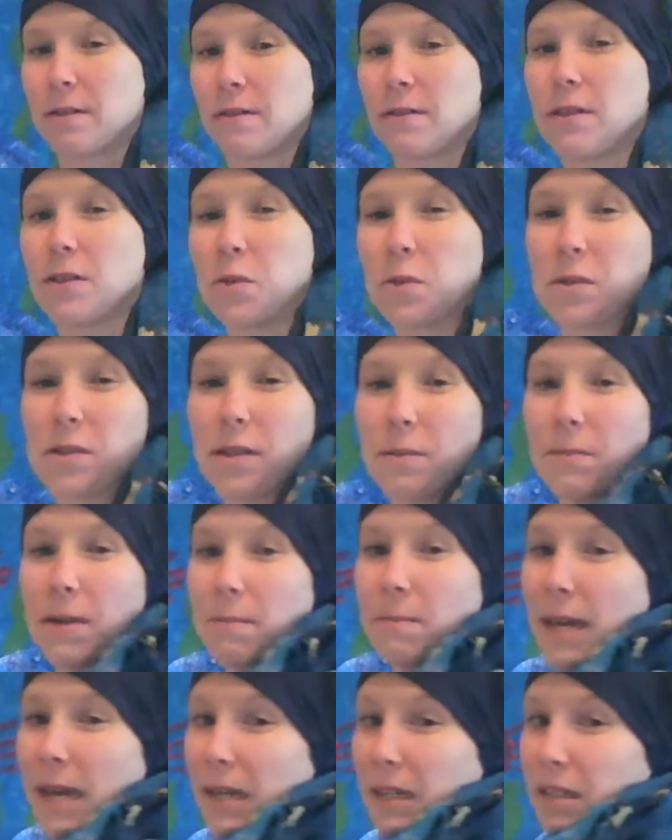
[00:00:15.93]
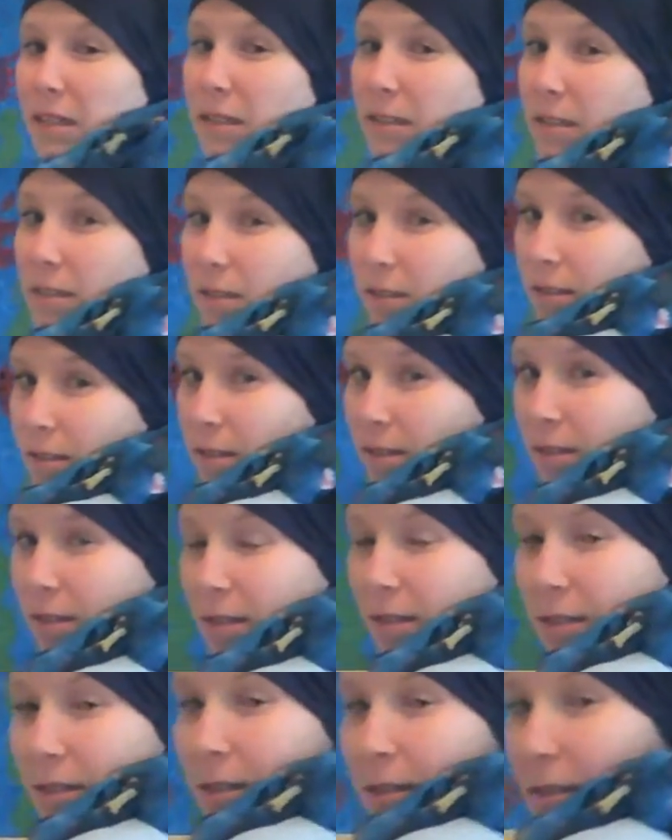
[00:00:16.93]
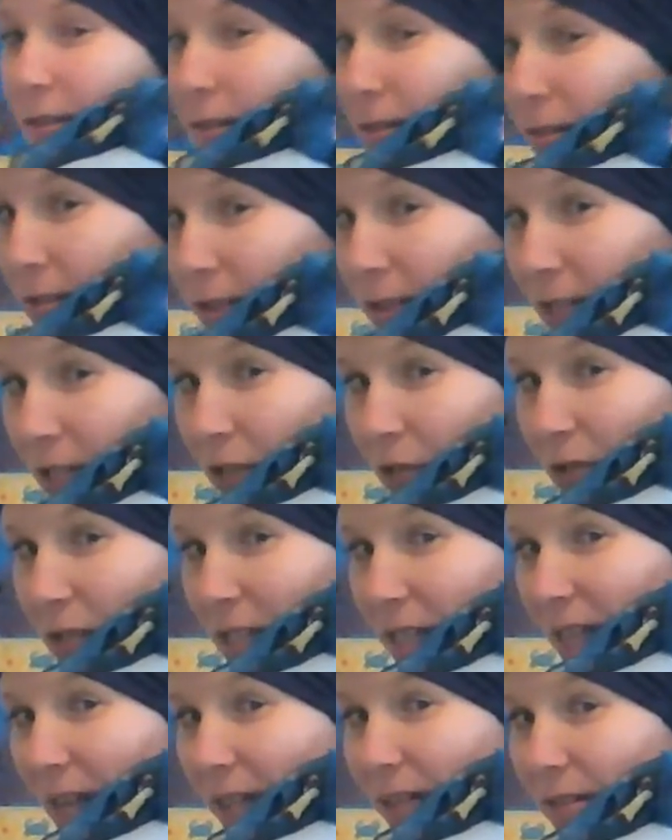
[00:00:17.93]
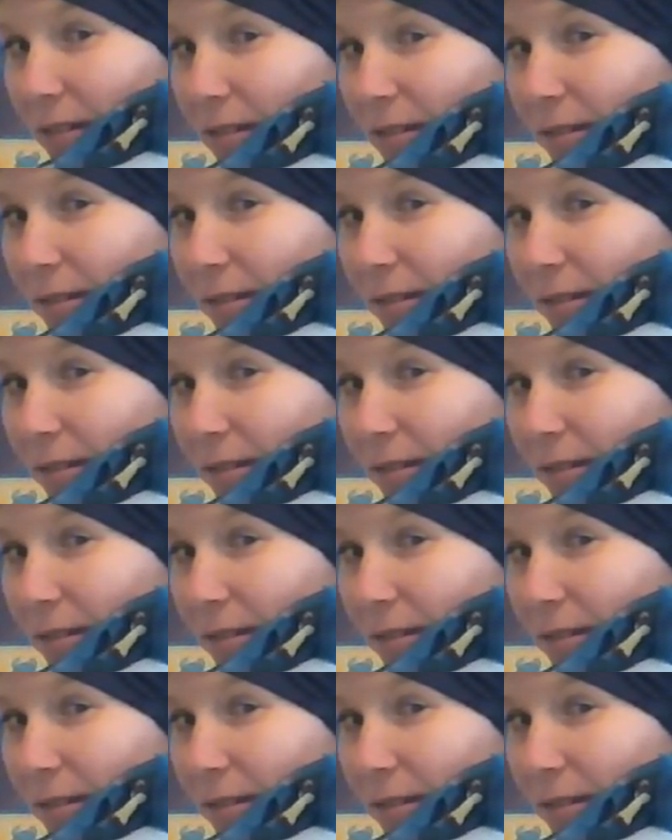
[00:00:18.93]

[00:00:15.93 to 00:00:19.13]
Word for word: this was on my back. Can you see that?